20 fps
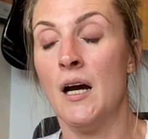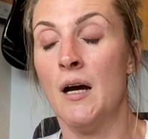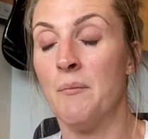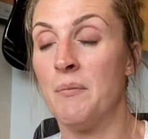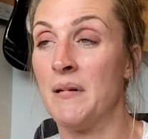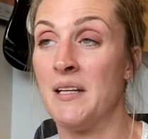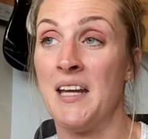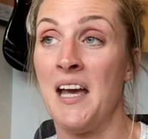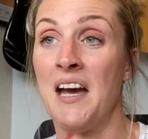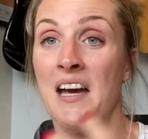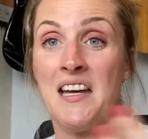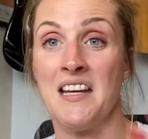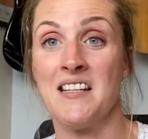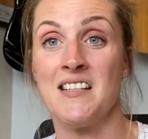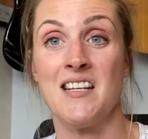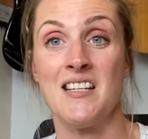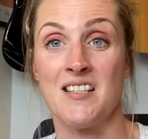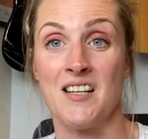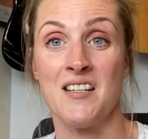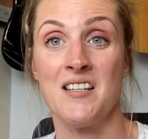But yeah,
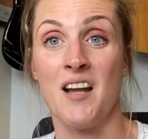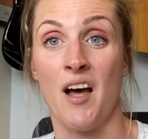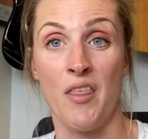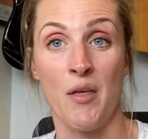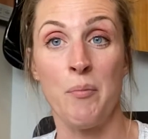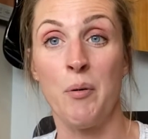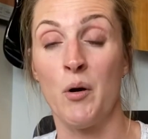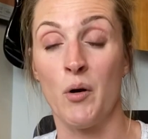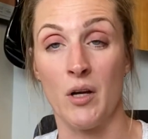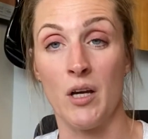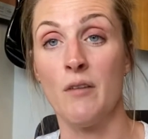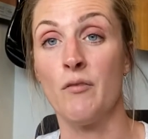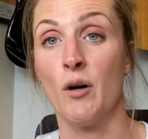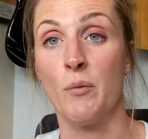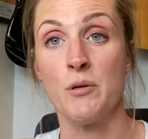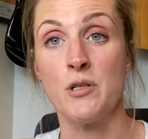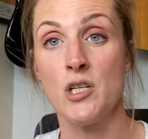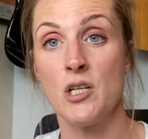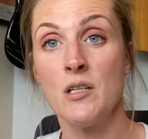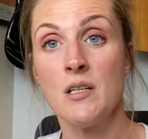it's another pocket of
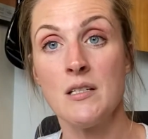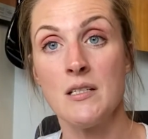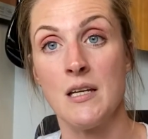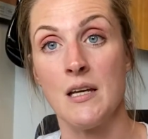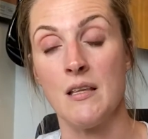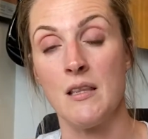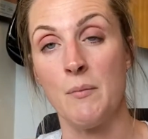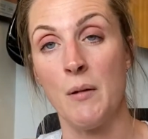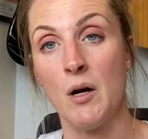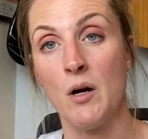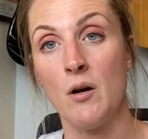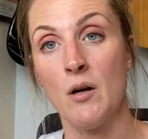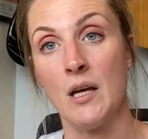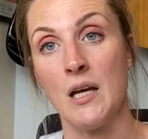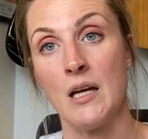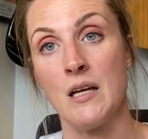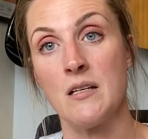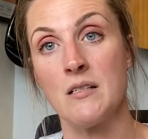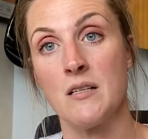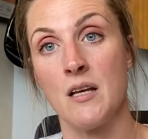opportunity in the
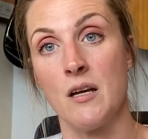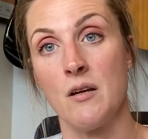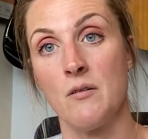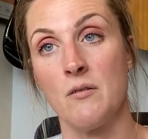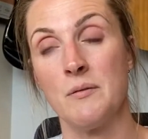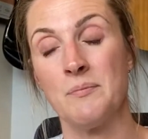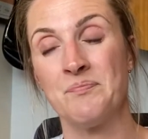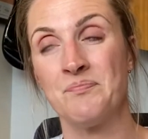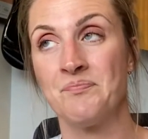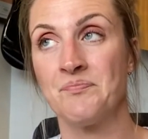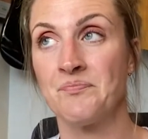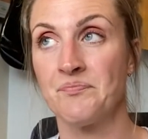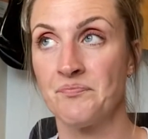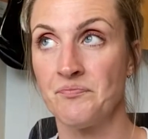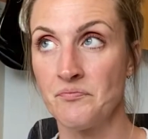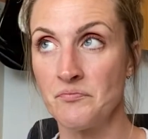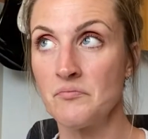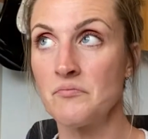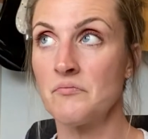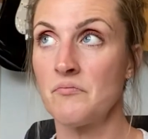market. So
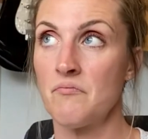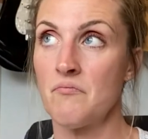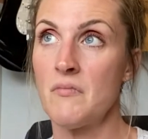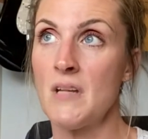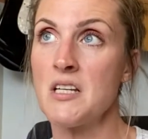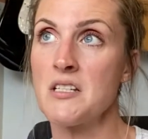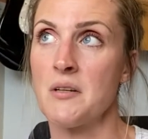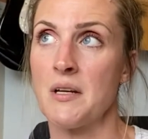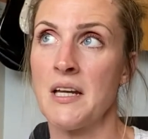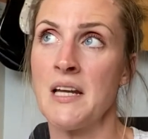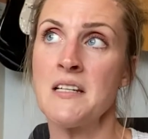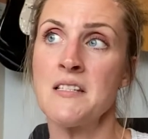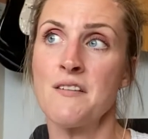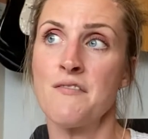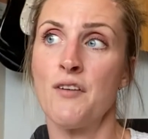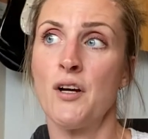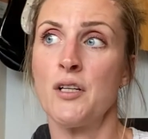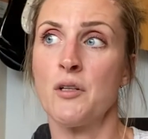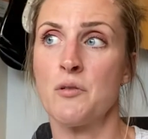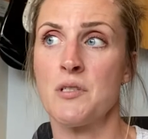I guess the
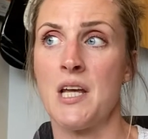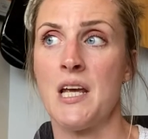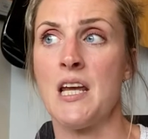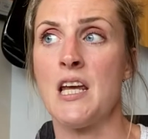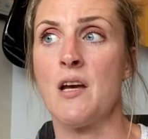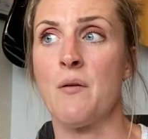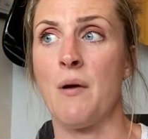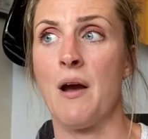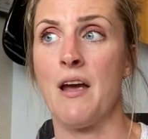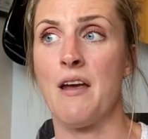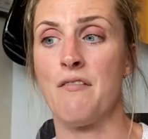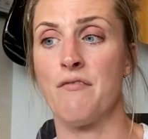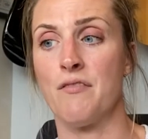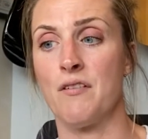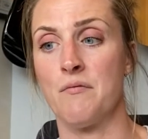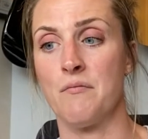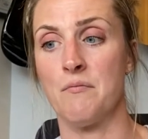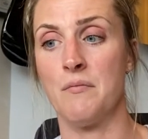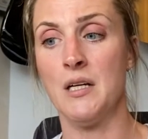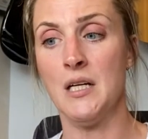final takeaway
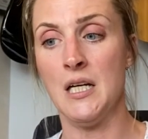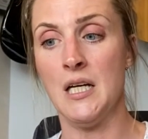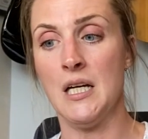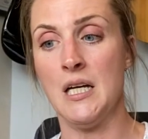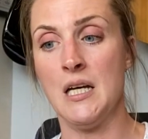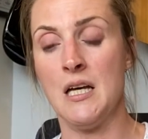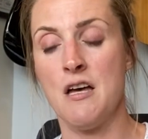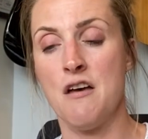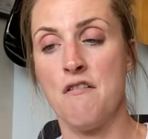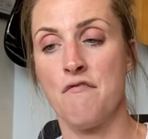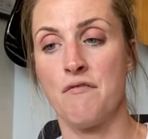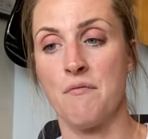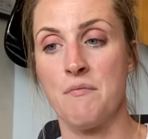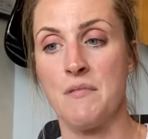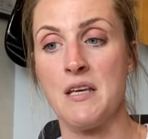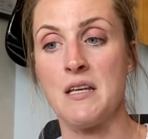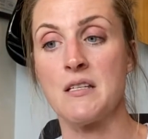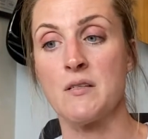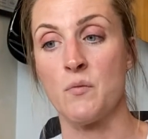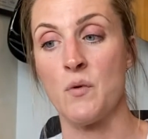from
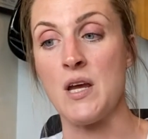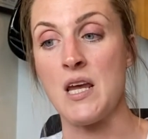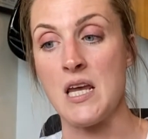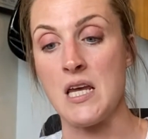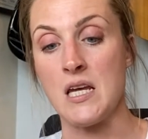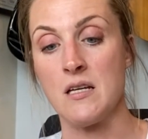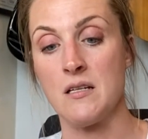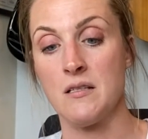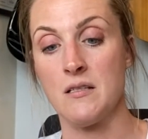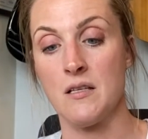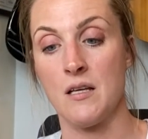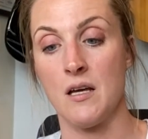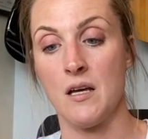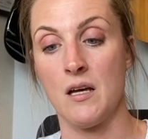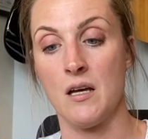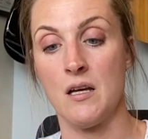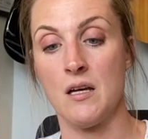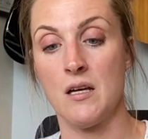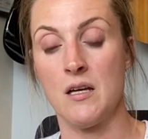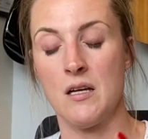this week is
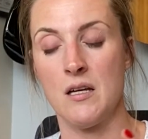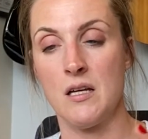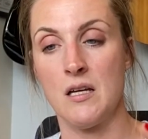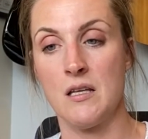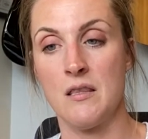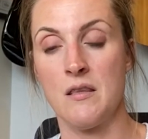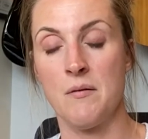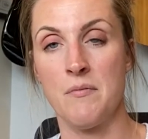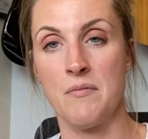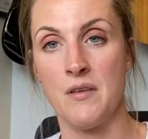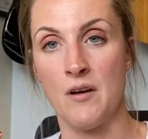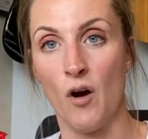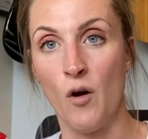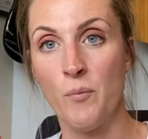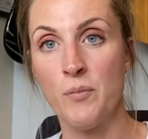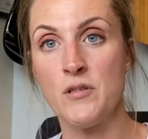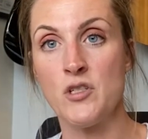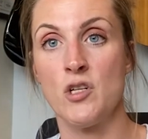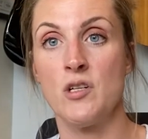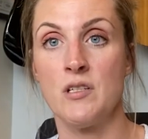that the
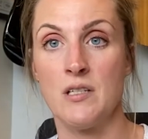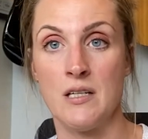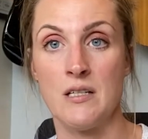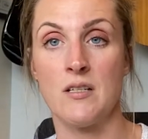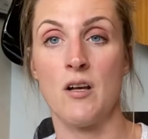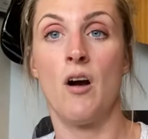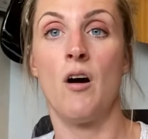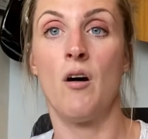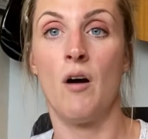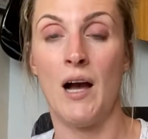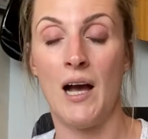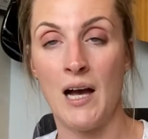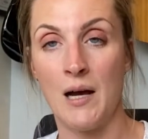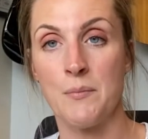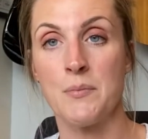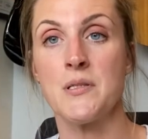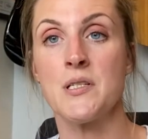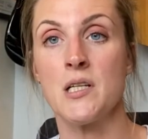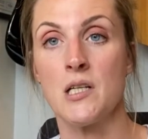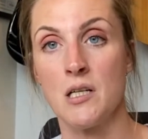opportunities are
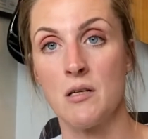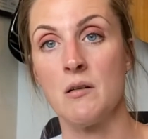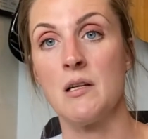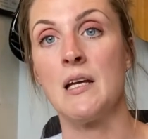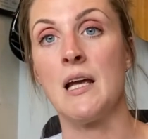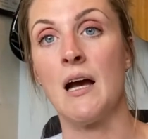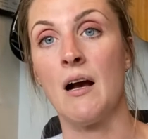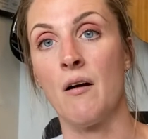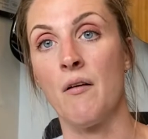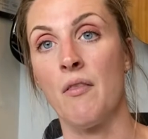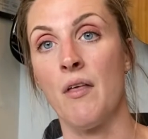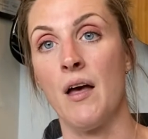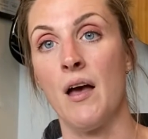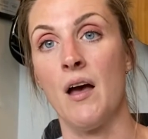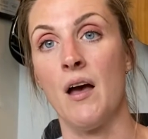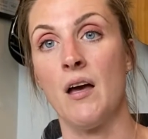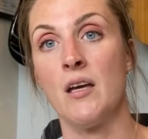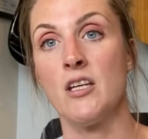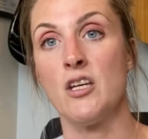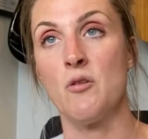absolutely out
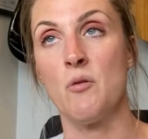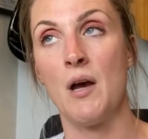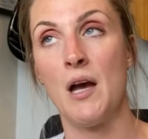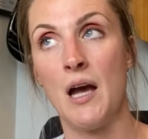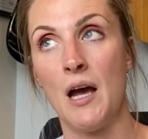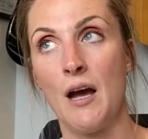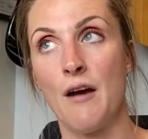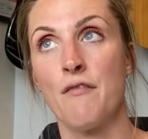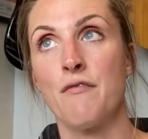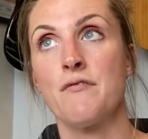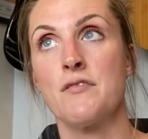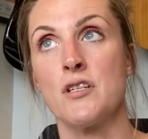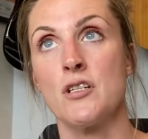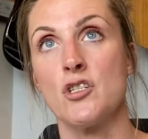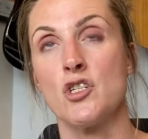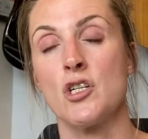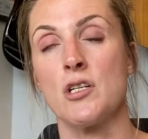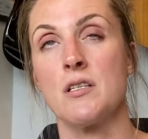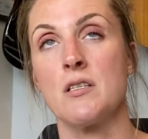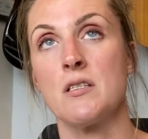there. You have to
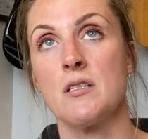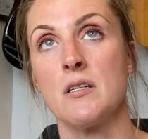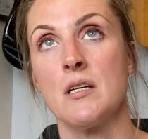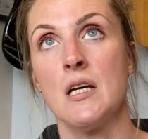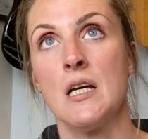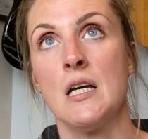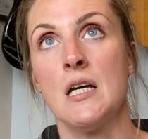just